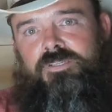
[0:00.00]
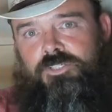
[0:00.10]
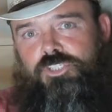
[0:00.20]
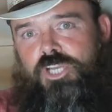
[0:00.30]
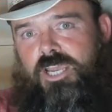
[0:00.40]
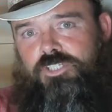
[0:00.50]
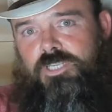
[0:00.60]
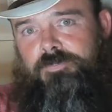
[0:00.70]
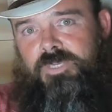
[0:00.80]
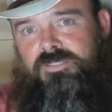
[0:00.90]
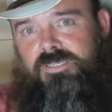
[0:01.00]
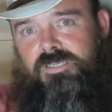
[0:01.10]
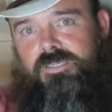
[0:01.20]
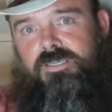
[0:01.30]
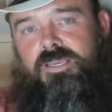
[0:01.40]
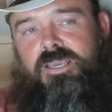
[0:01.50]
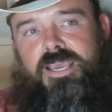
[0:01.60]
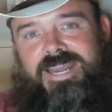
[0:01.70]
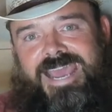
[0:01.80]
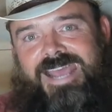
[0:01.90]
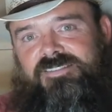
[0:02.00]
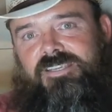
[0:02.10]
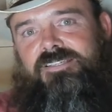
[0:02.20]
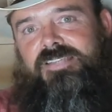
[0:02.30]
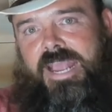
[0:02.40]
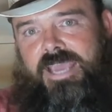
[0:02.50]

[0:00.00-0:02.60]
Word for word: to ChatGPT and ask it to